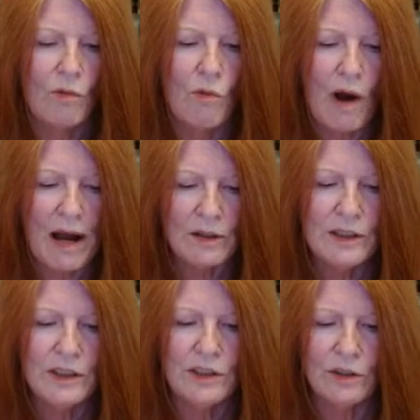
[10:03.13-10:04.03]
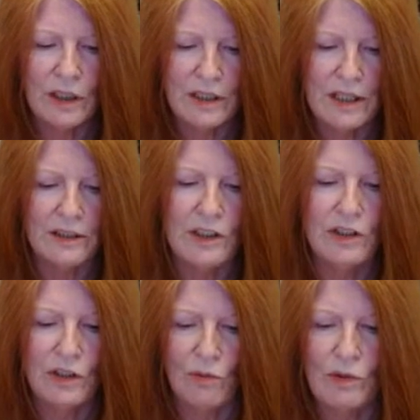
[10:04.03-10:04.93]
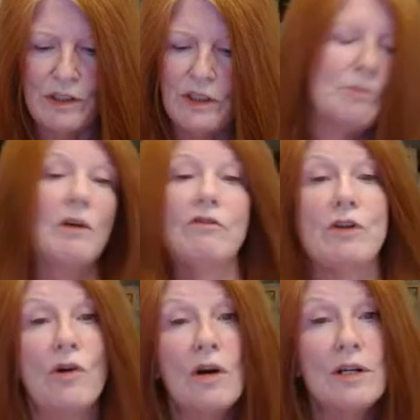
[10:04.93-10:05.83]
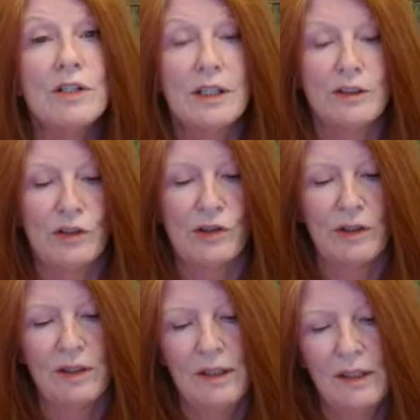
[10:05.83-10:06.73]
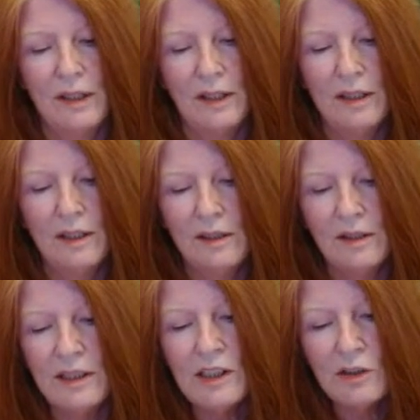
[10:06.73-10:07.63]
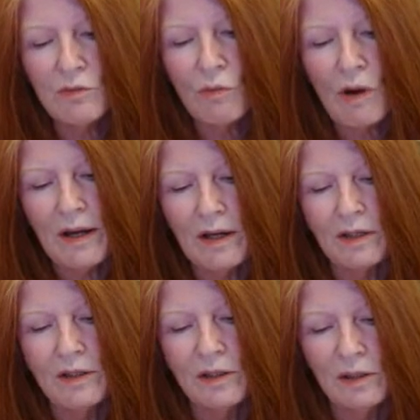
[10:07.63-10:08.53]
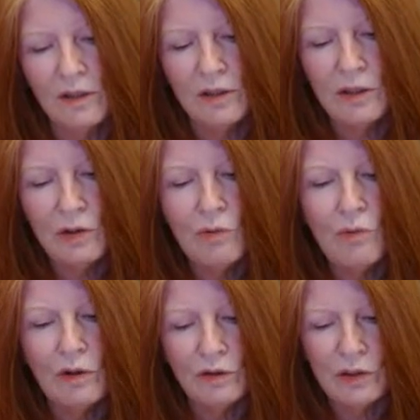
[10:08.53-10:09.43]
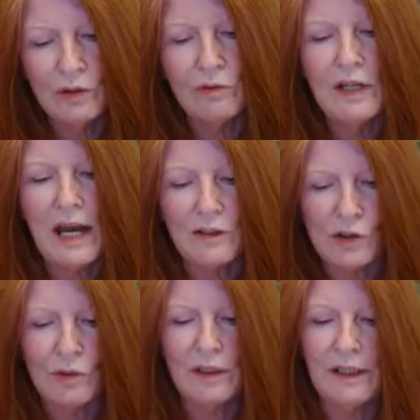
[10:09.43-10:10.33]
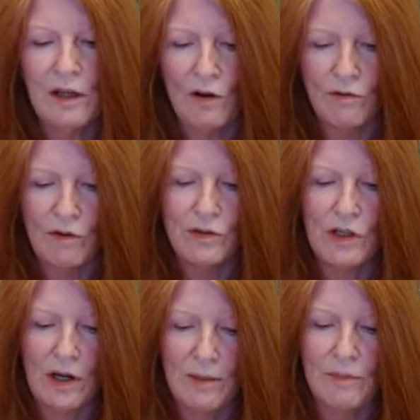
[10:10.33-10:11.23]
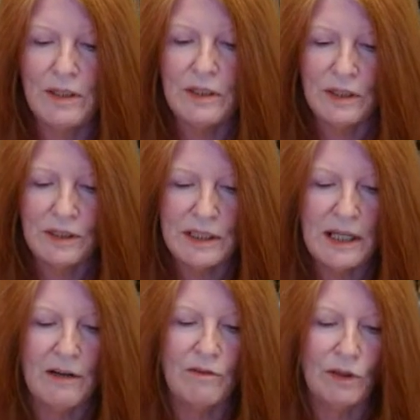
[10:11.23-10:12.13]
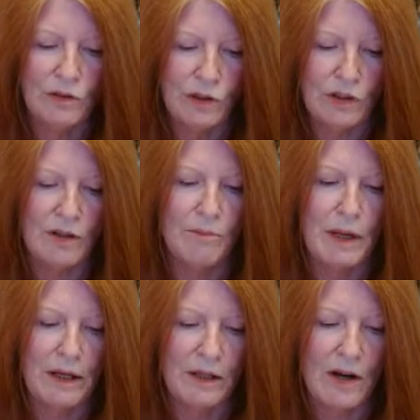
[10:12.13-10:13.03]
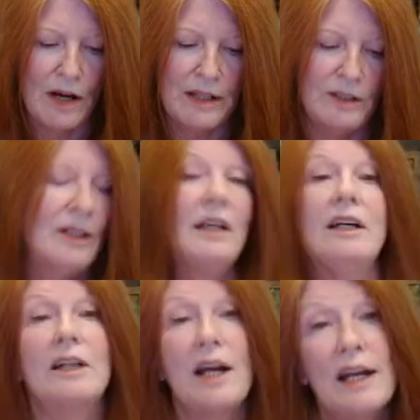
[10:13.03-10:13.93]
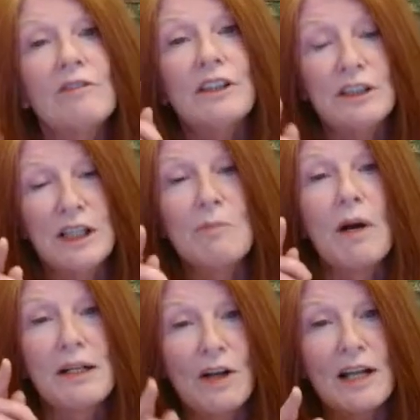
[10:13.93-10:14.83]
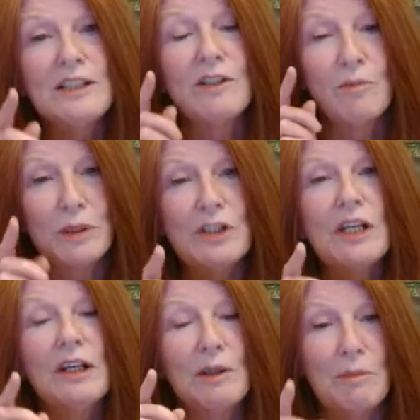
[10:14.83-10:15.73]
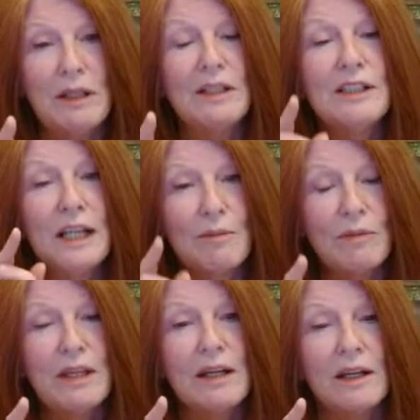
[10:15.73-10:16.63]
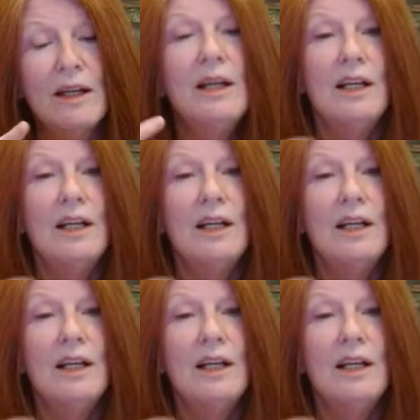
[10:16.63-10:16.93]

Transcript: while still connected to the wisdom of your heart center. This is what you will do naturally over time. This is the evolution of mankind. And I have to say, my guides have been telling me the same thing.